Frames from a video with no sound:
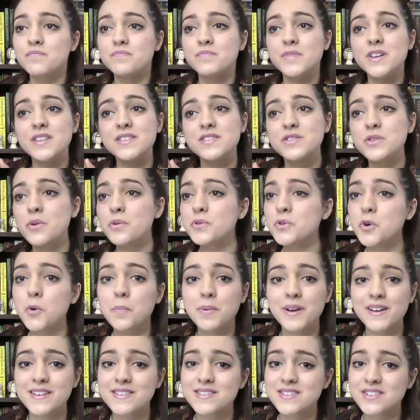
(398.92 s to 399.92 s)
it's not your
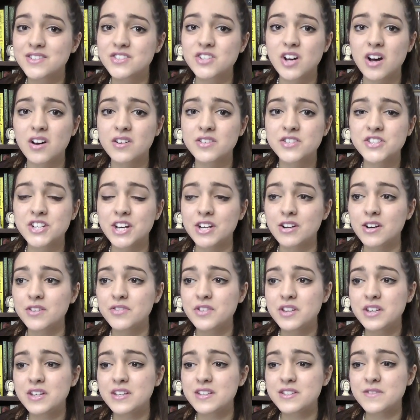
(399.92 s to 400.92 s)
place to judge, and I
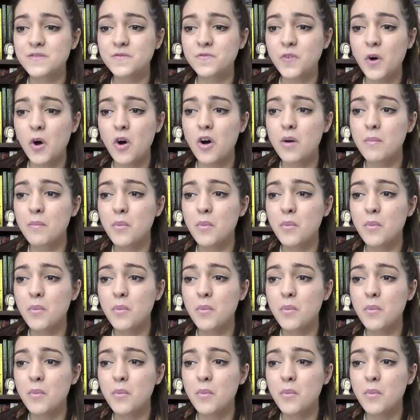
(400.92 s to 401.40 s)
think it's far